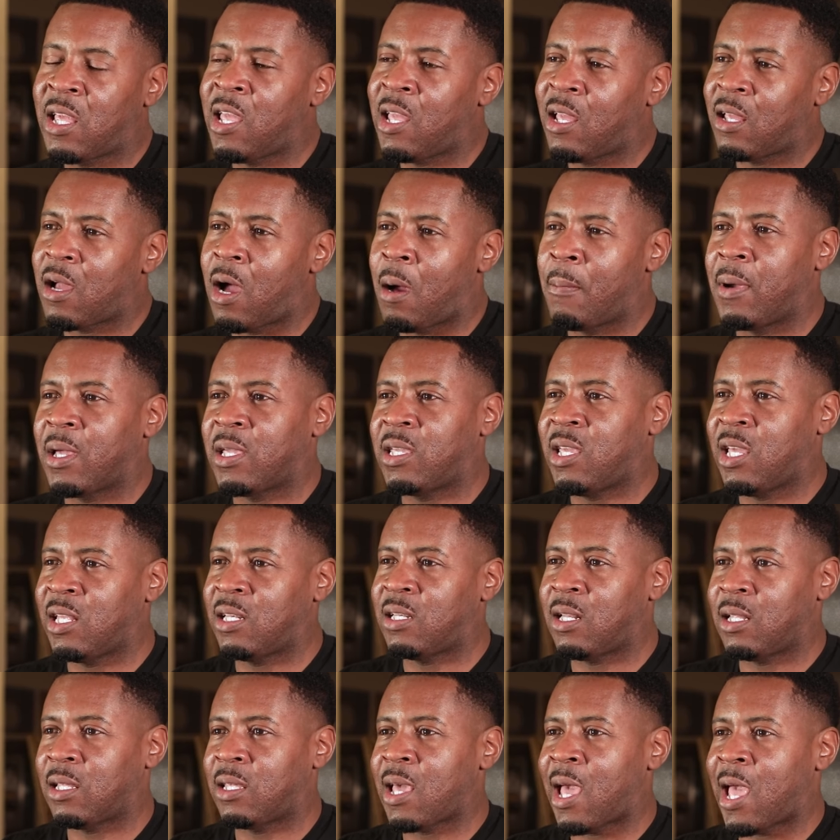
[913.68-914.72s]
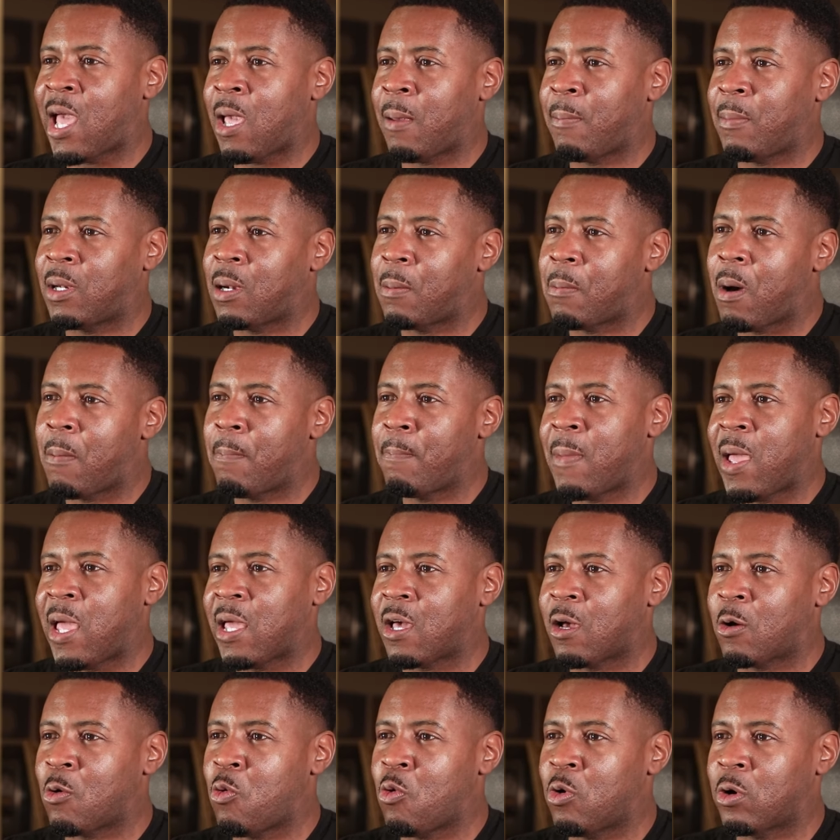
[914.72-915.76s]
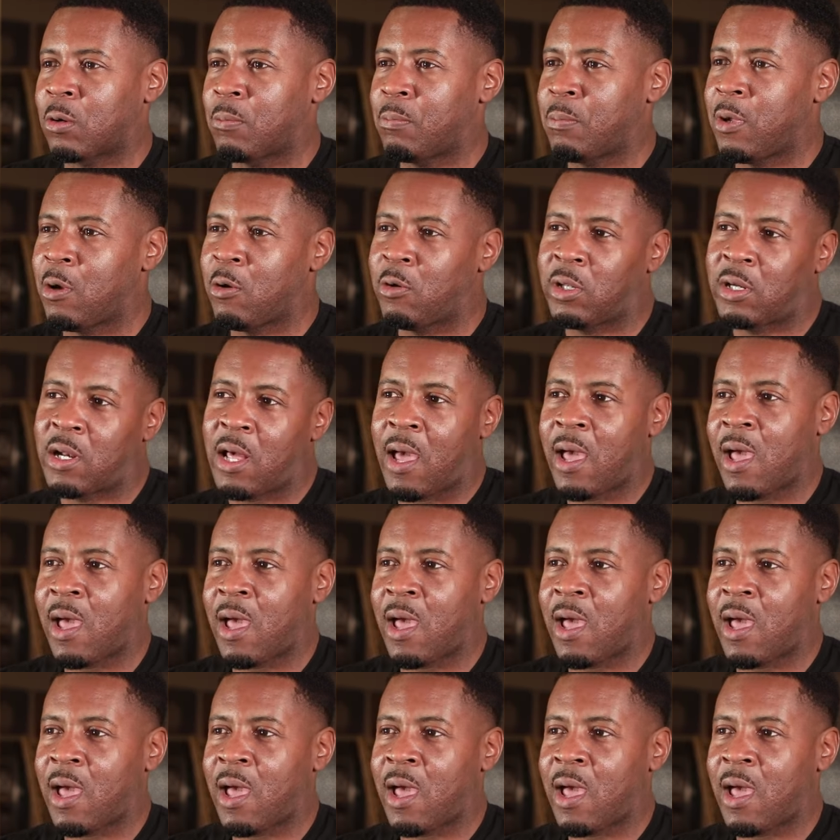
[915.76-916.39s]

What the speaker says: think I'm gonna get in the game and I'm gonna make a quarter million,